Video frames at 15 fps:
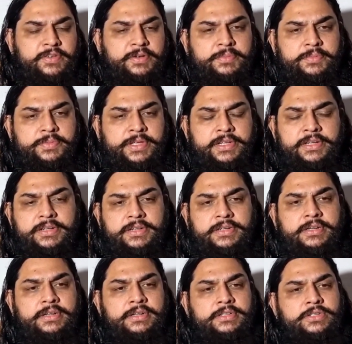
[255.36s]
from
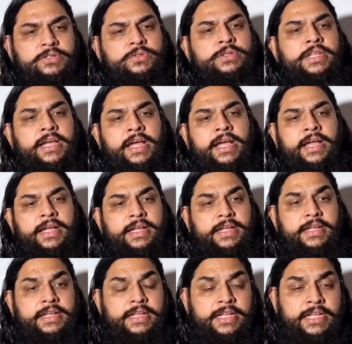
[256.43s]
here to there.
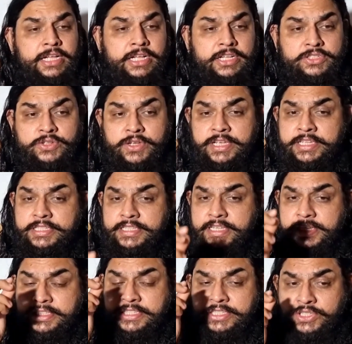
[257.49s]
So he
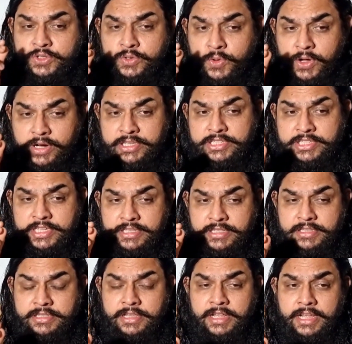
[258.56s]
says, your
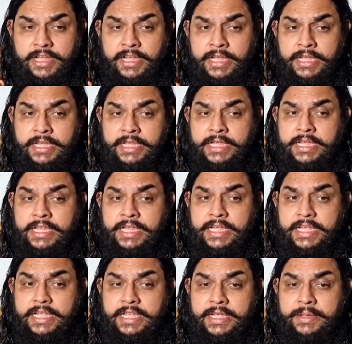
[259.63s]
chitta
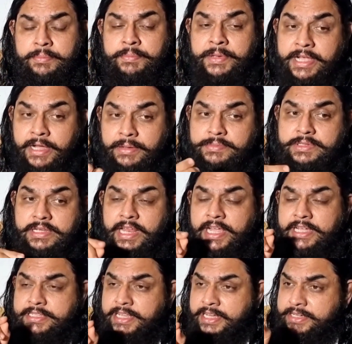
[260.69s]
becomes
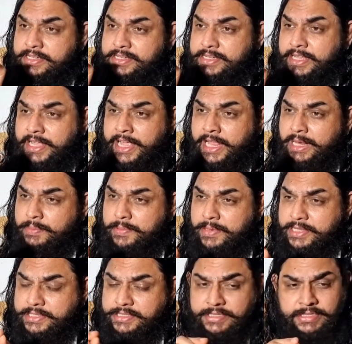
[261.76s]
like that
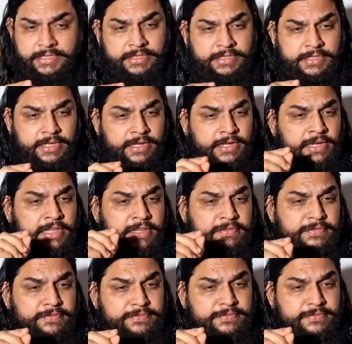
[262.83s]
helpless leaf